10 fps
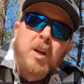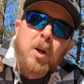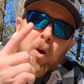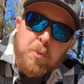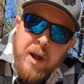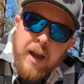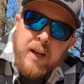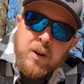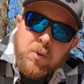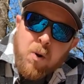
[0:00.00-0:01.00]
go
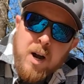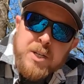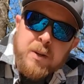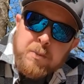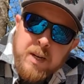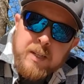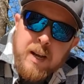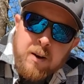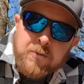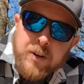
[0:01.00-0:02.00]
back, watch the buck
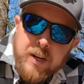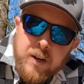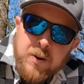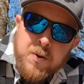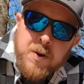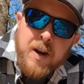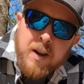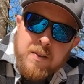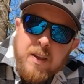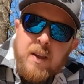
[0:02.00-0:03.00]
down video,
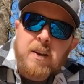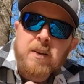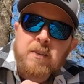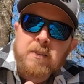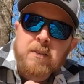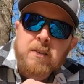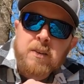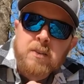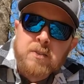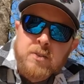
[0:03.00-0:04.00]
and then
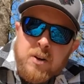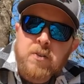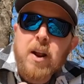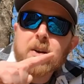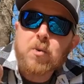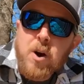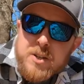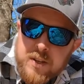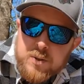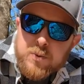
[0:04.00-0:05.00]
turn around and
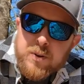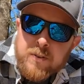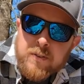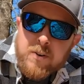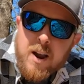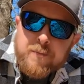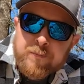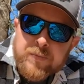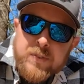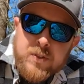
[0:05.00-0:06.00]
watch this one, right?
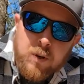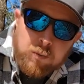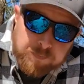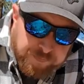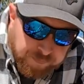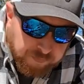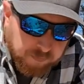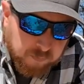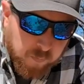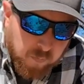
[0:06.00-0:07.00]
So
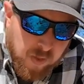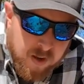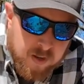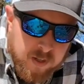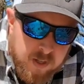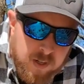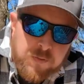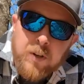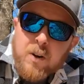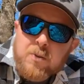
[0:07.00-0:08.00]

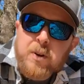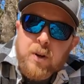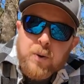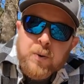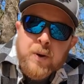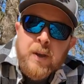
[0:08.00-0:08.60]
if you don't know,